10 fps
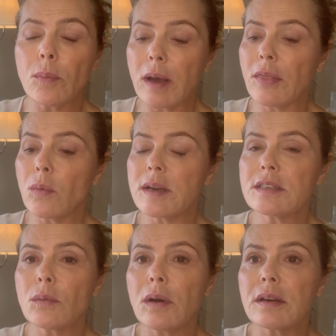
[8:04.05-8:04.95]
but otherwise
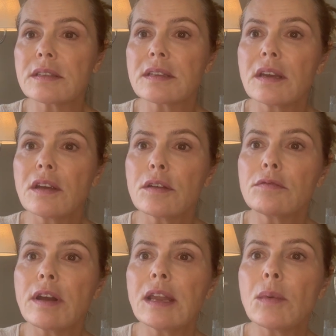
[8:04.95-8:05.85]
it works
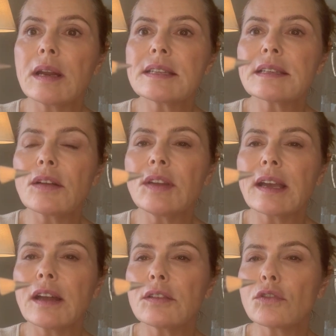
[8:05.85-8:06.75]
really well. It's a lovely
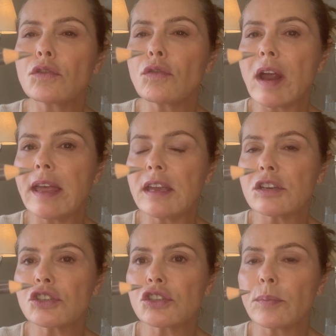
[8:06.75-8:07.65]
kind of
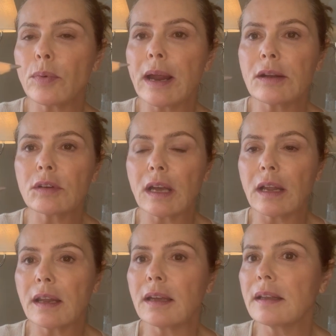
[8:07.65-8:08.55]
greyish brown
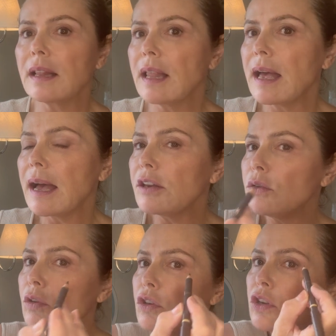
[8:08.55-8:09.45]
color. And
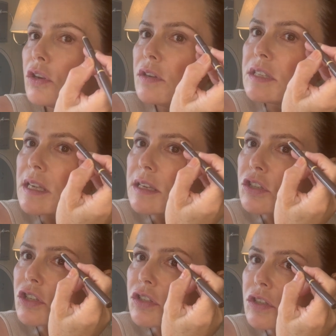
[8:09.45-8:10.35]
you can use this
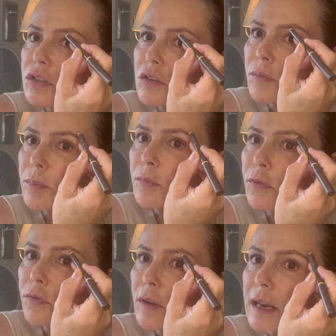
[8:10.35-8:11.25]
just to sort of
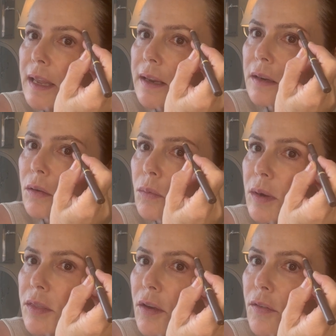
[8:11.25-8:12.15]
fill in
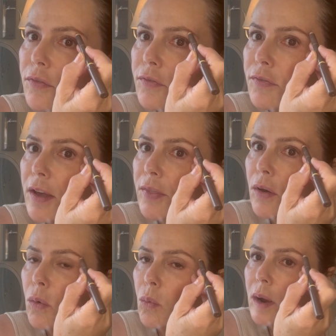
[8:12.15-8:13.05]
with
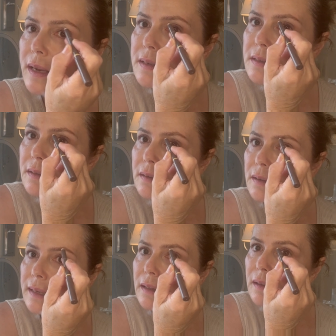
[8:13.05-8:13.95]
featherweight
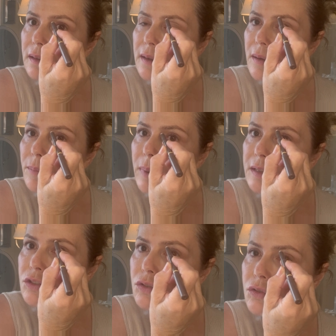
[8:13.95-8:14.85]
little
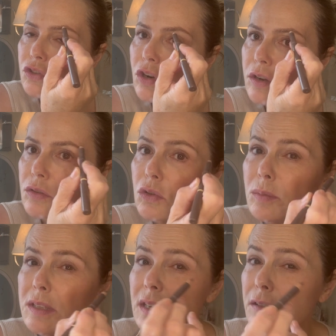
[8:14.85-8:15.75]
pencil strokes,
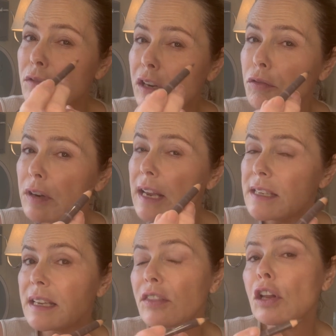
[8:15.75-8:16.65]
almost like
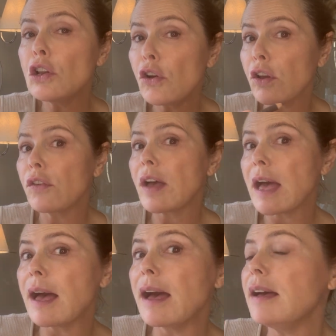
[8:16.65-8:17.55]
recreating the look of
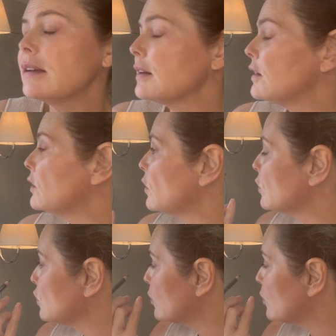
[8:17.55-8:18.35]
hair on your